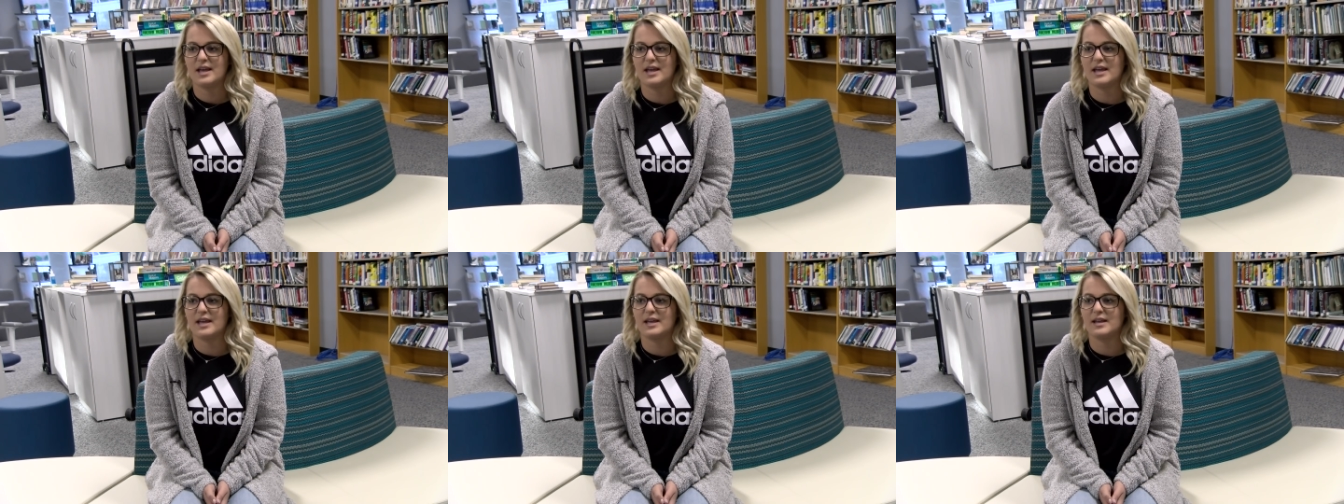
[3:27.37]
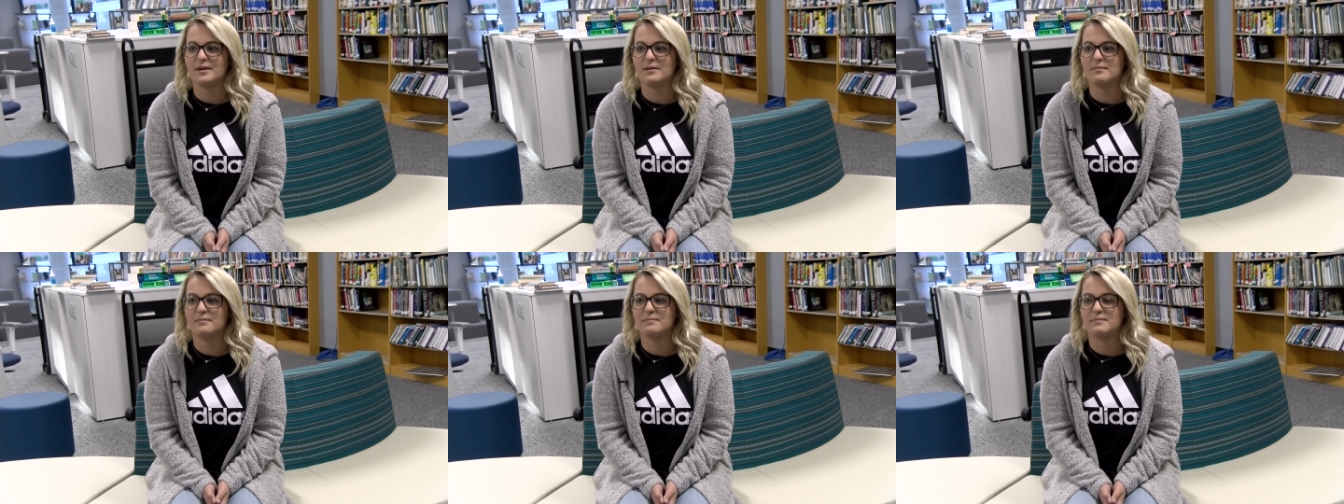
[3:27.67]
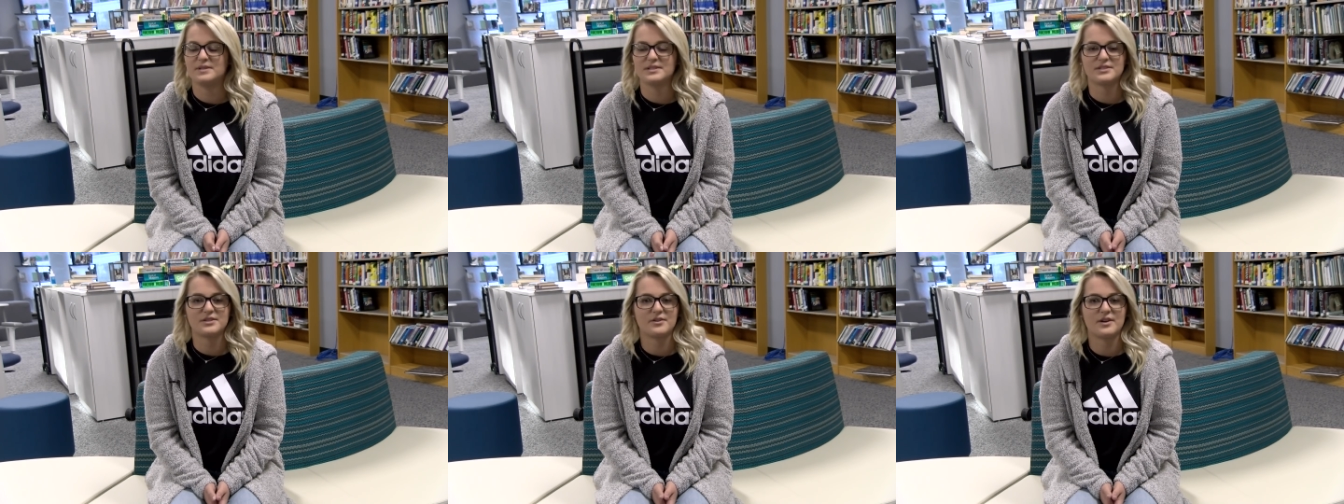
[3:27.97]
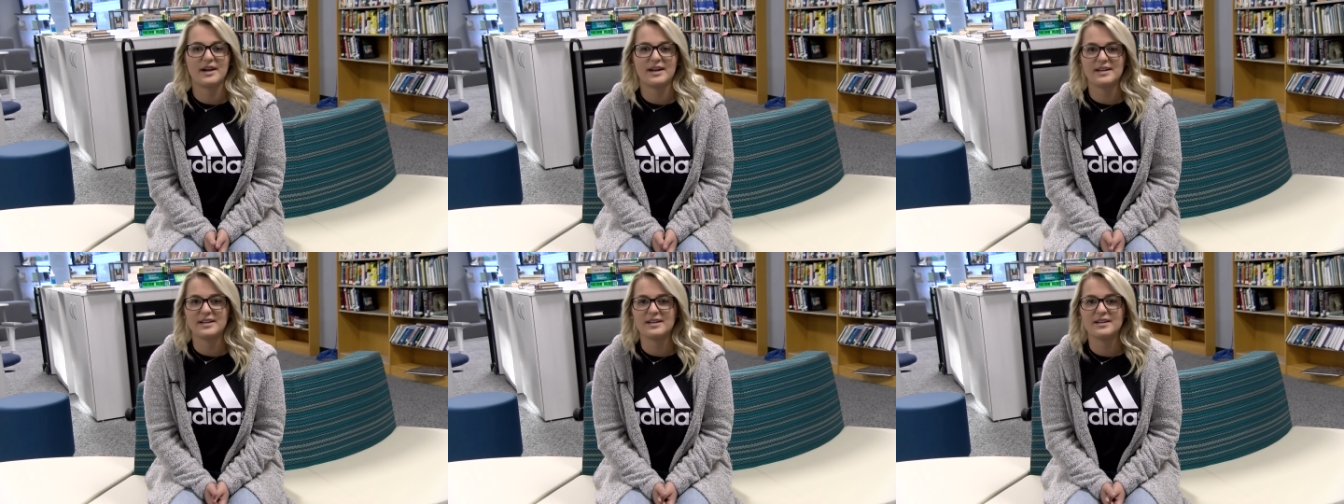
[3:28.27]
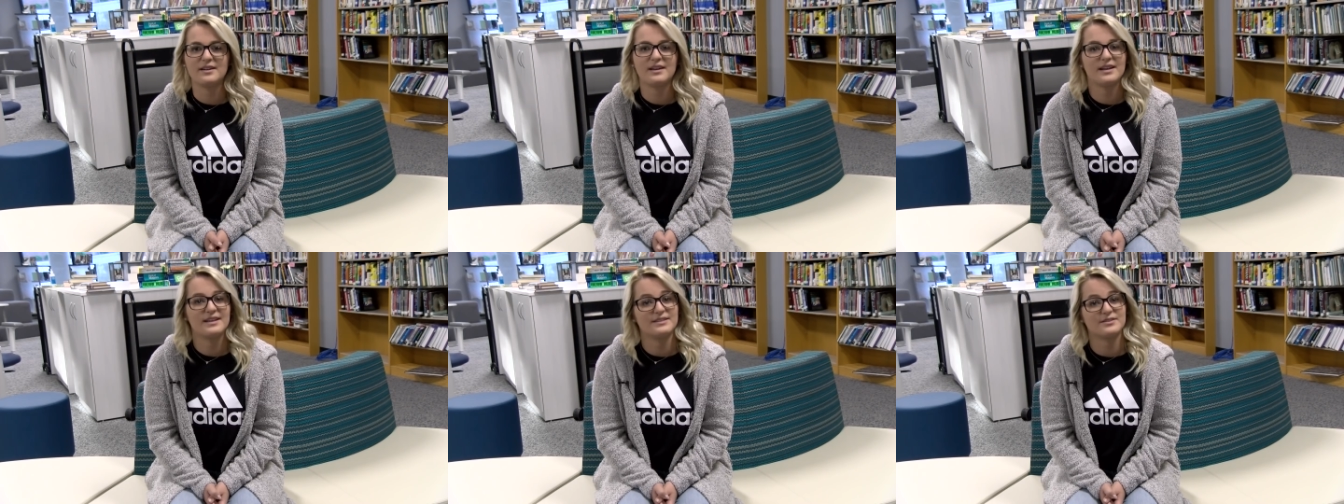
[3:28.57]
And Miss
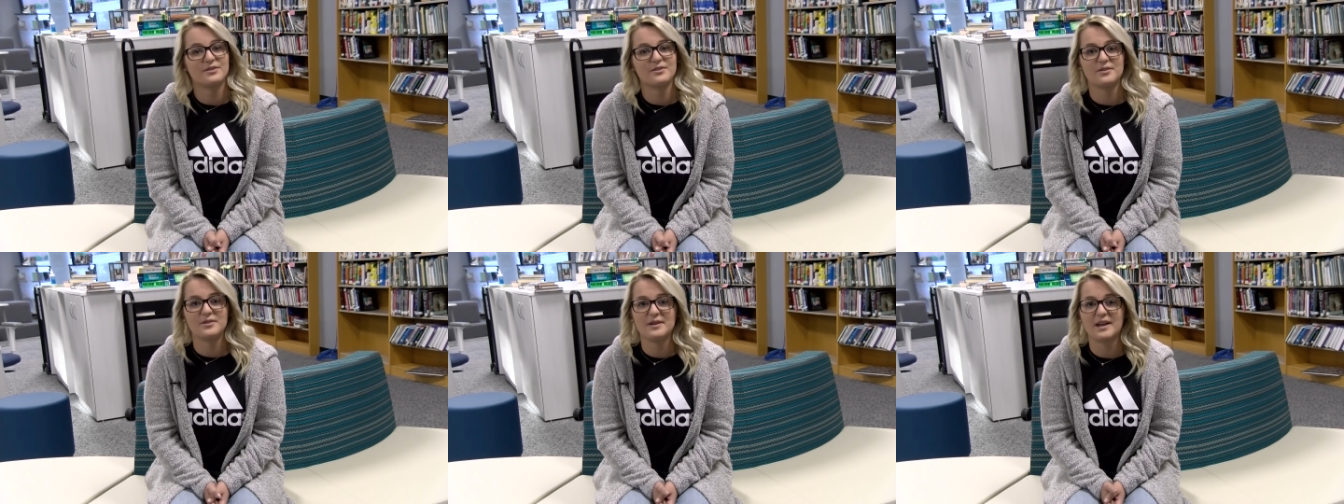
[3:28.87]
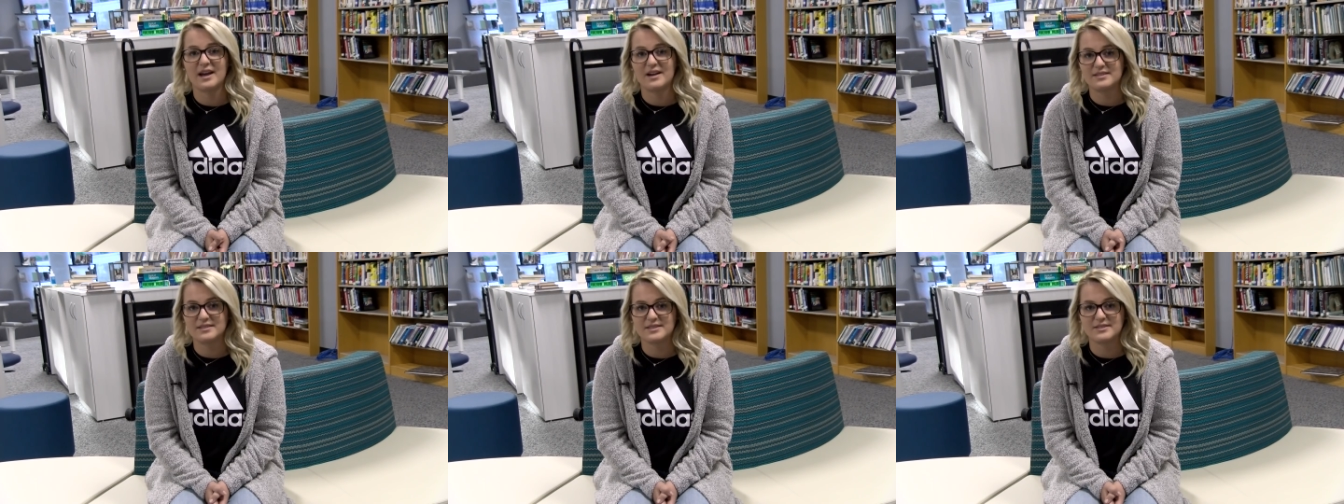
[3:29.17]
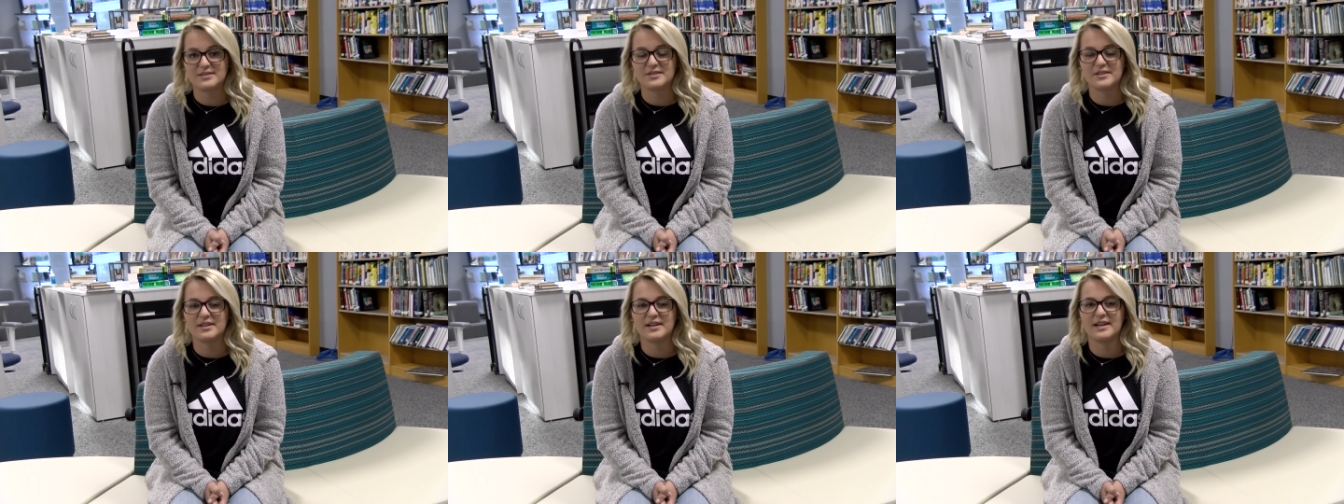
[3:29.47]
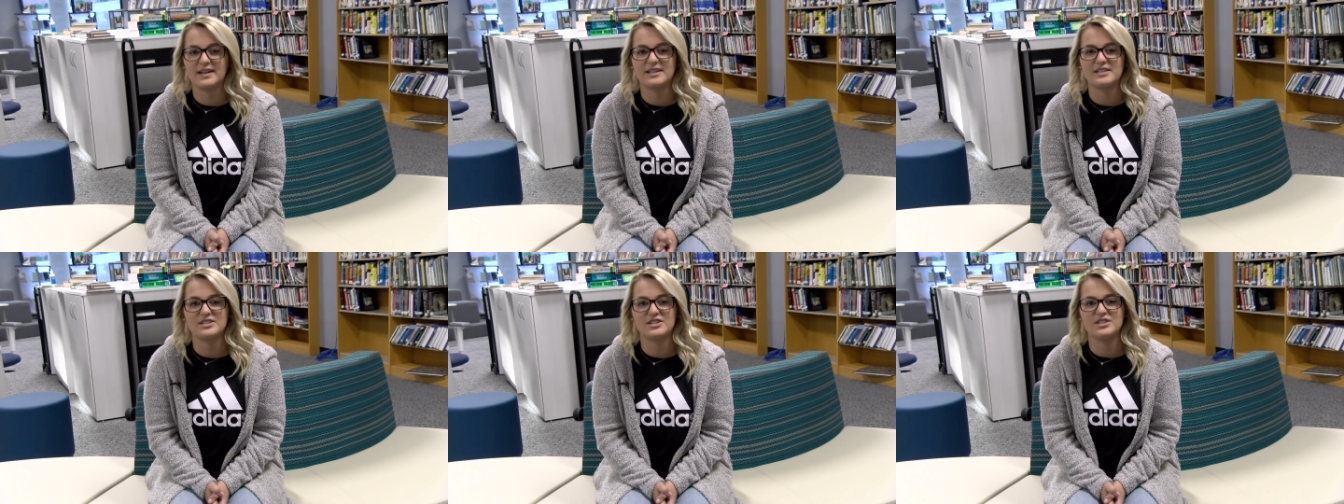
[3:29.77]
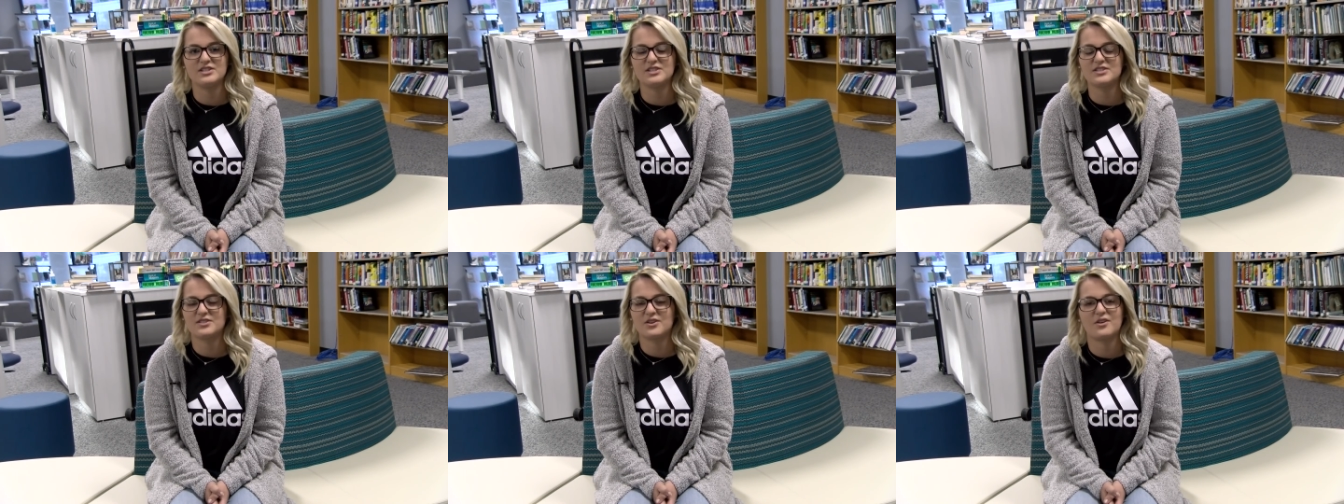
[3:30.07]
Creighton is our new counselor, and
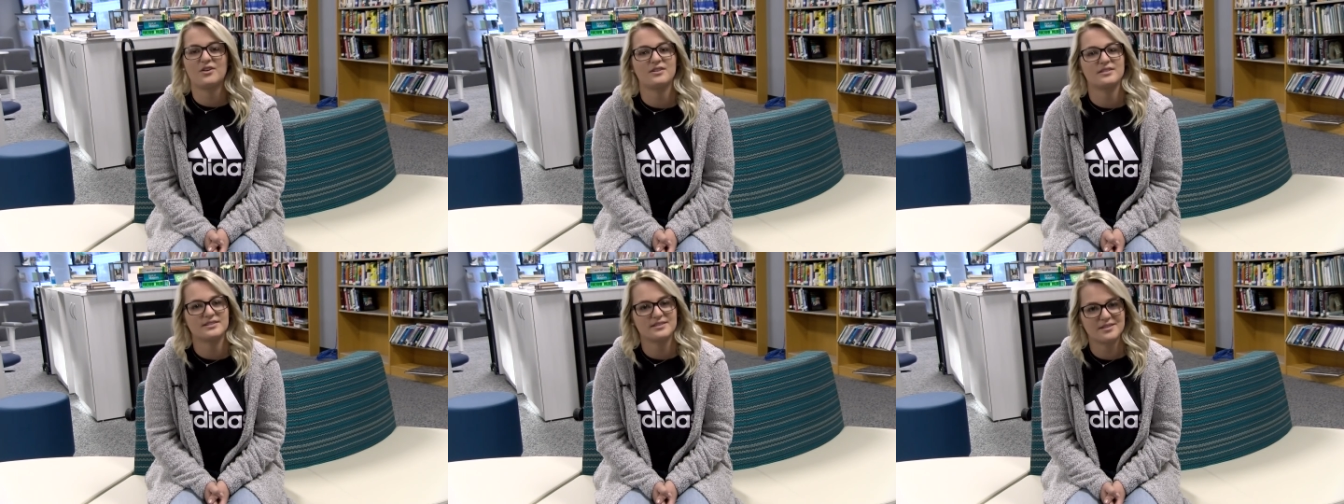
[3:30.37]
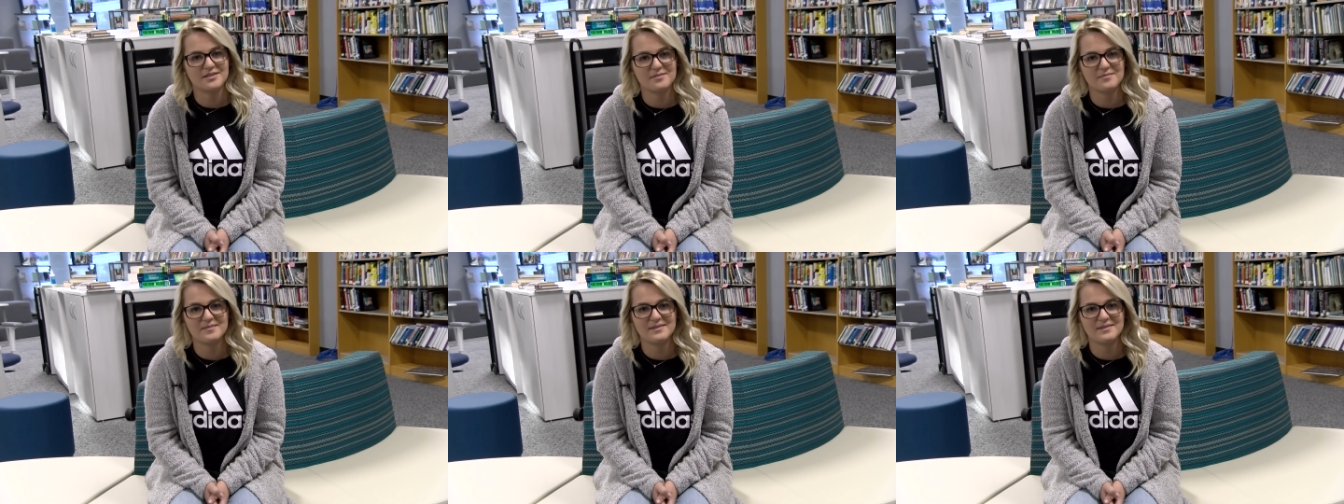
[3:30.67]
she's just awesome.